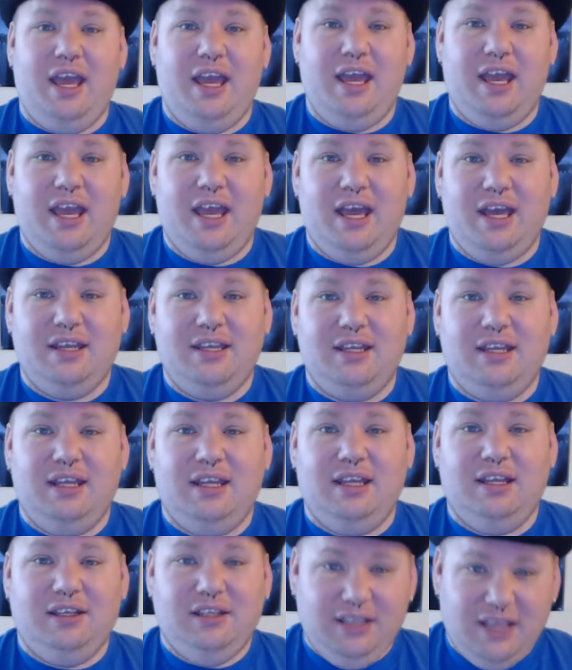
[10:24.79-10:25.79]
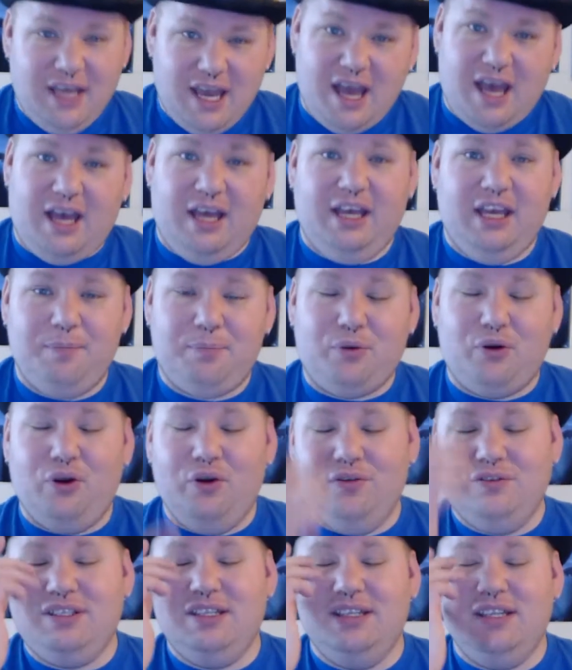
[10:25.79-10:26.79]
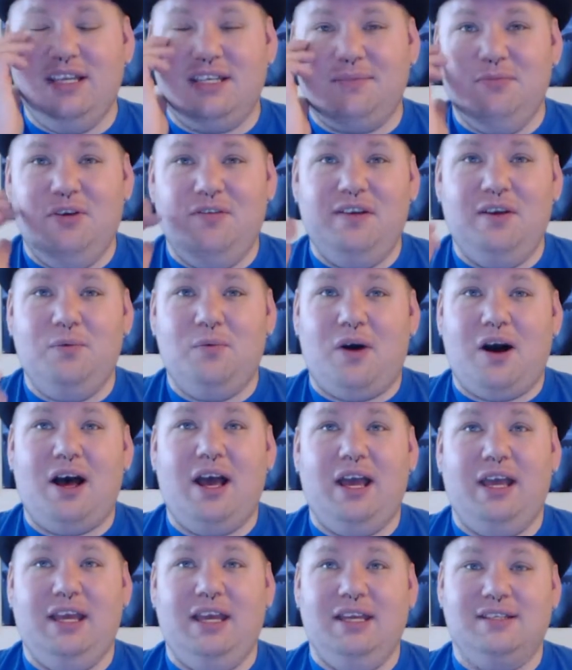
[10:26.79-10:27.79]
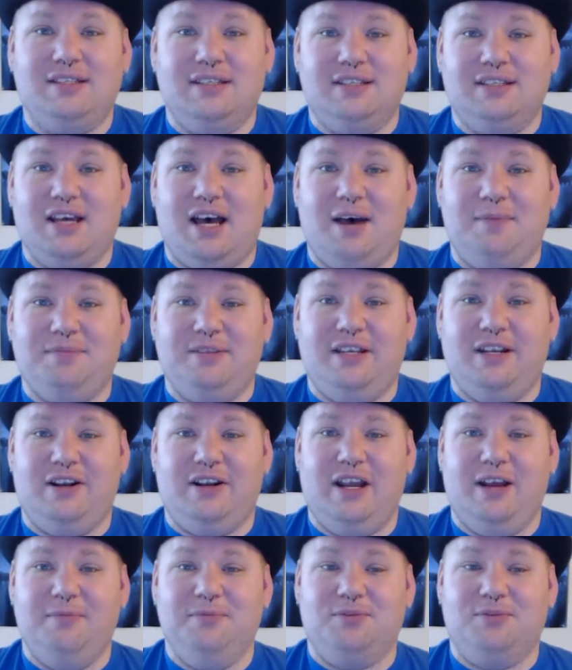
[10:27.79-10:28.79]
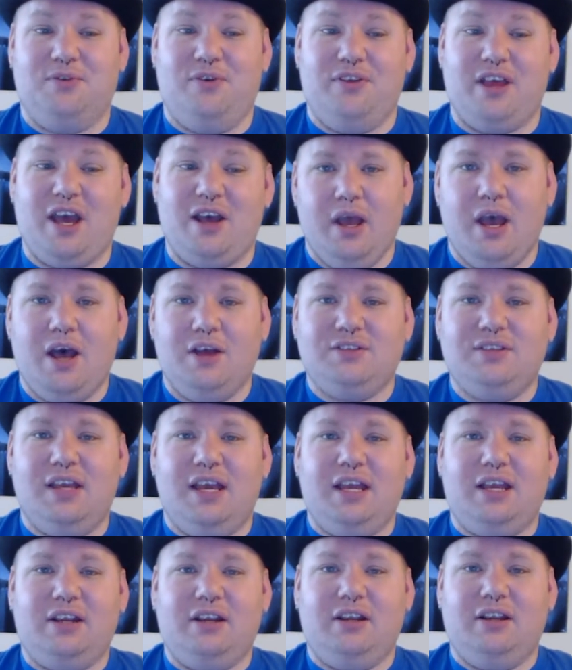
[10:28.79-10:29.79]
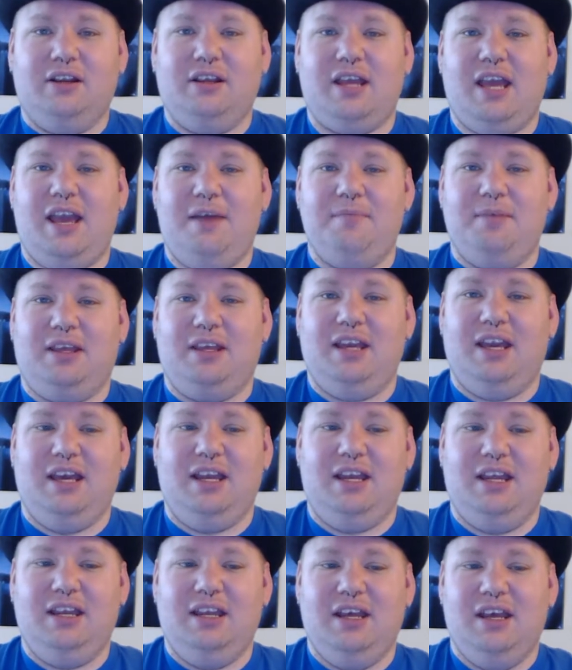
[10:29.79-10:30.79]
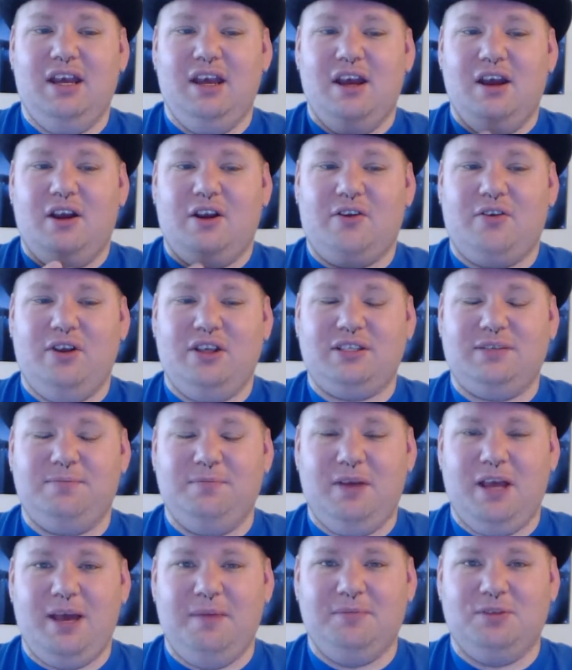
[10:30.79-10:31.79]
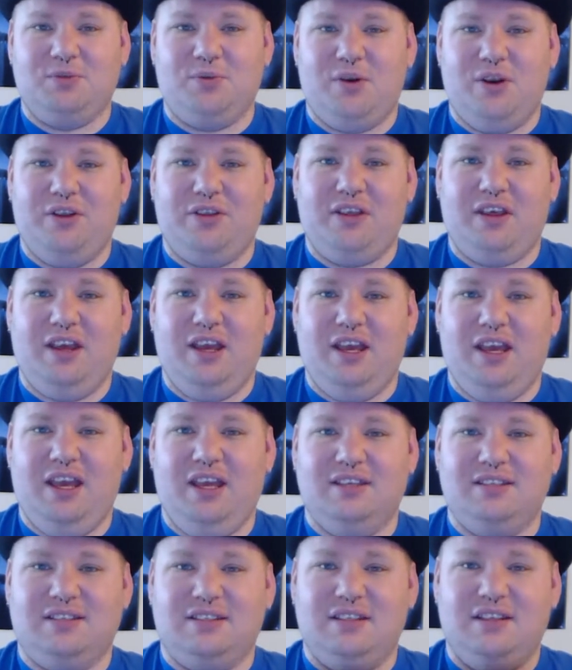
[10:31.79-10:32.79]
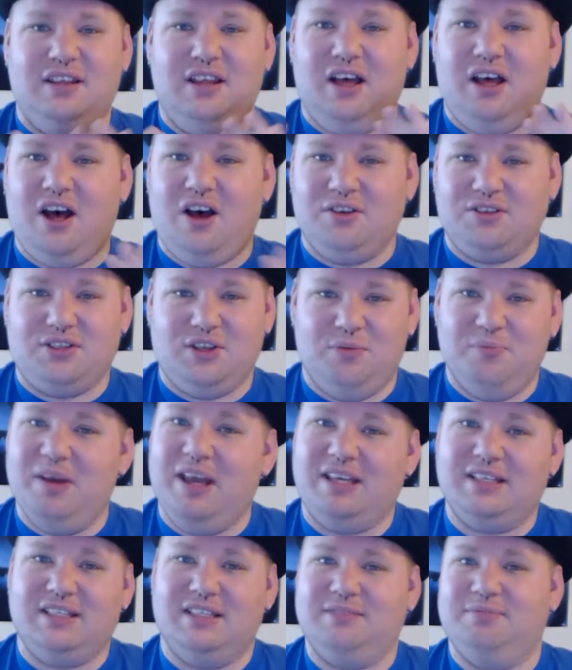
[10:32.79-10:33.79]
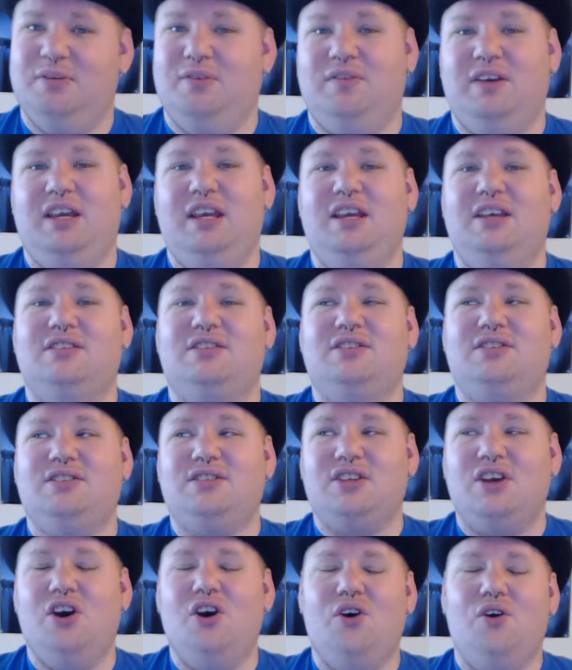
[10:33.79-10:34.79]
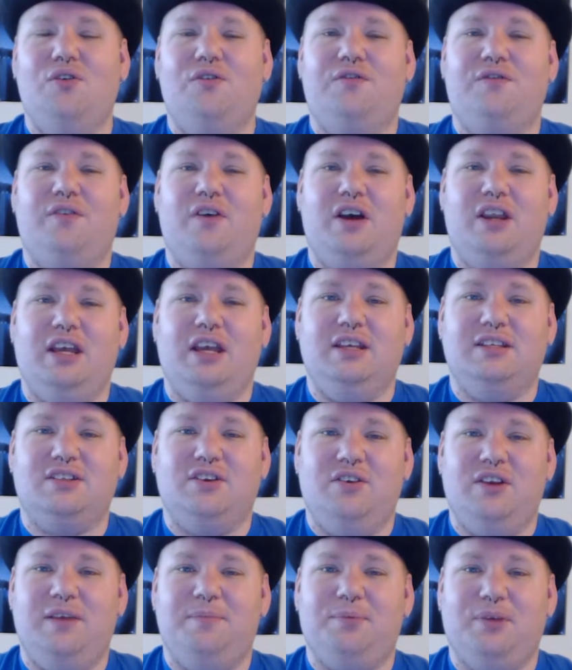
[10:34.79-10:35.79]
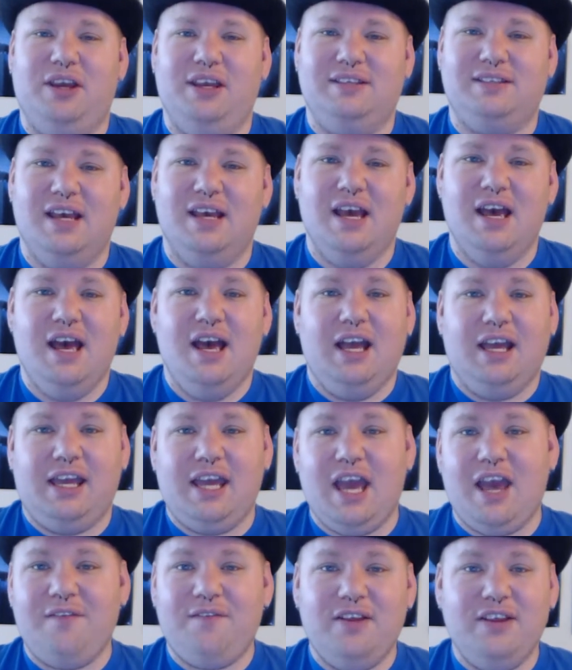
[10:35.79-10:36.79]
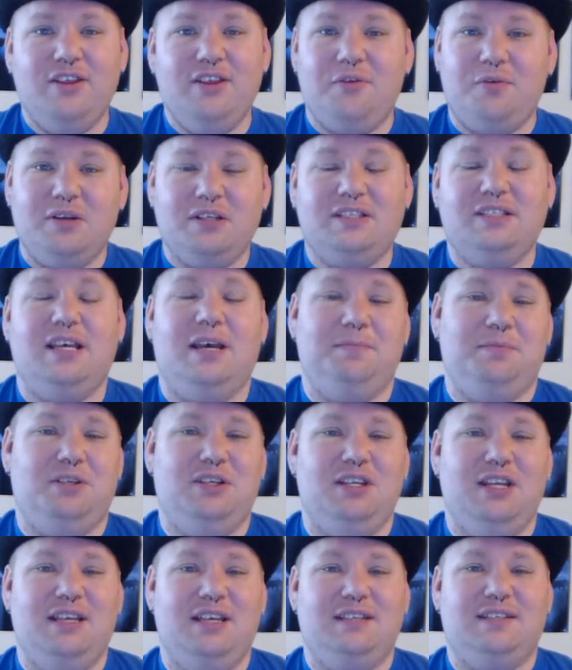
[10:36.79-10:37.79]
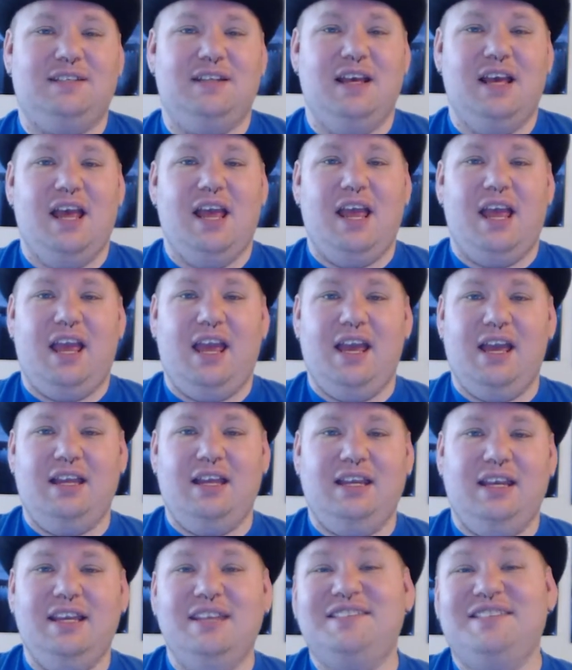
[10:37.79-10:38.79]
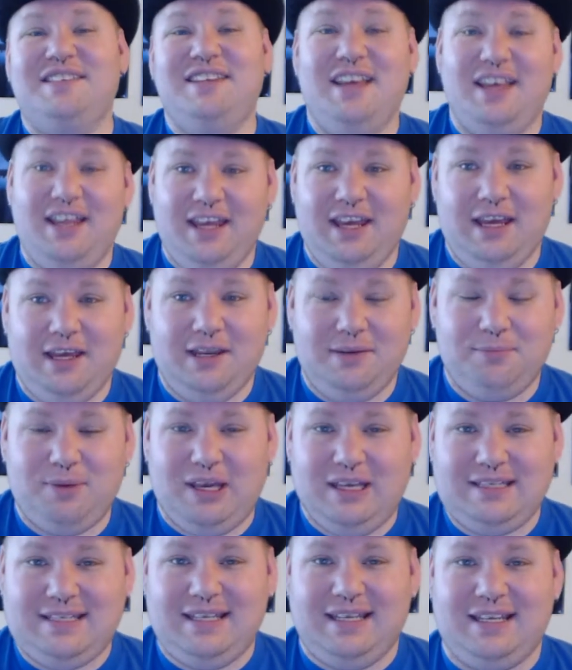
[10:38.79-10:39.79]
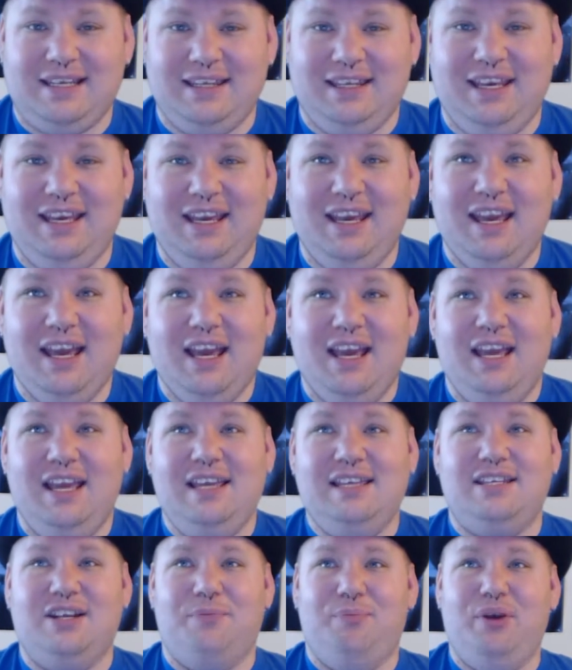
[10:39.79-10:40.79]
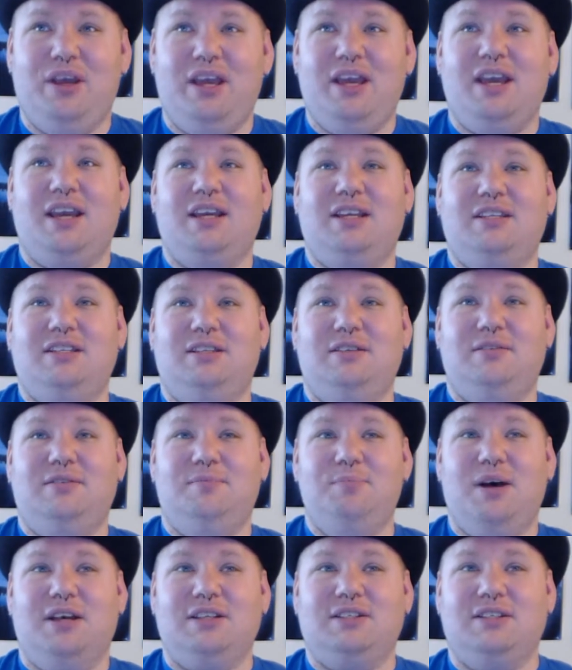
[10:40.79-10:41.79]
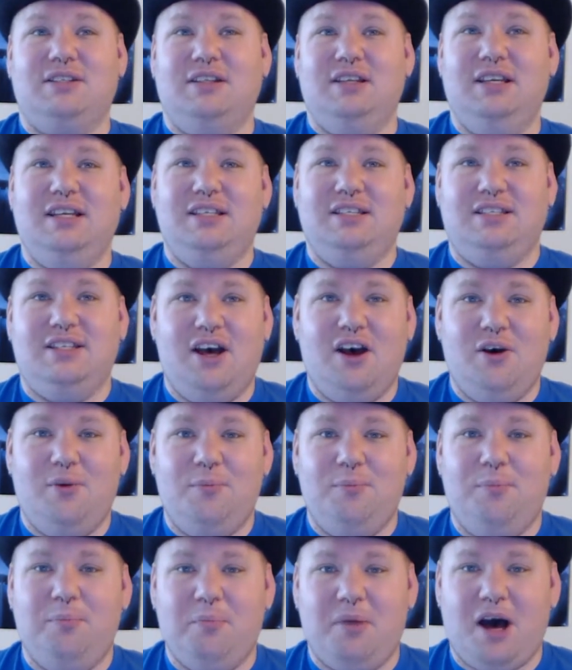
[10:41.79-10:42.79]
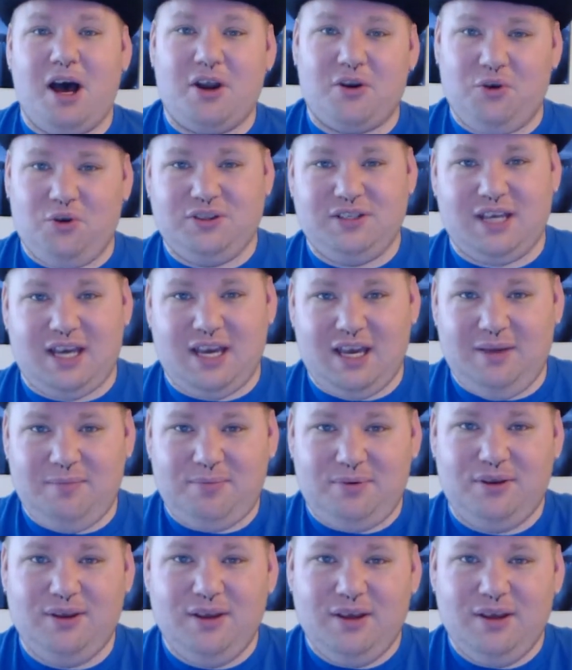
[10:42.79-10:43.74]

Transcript: And yeah, he proves in this movie why he's the top tier Hemsworth. Outside Kate McKinnon, Chris Hemsworth also makes this movie. He is so funny. So he plays Kevin the receptionist, and he's an idiot, basically. He's your big, muscly, dumb model type.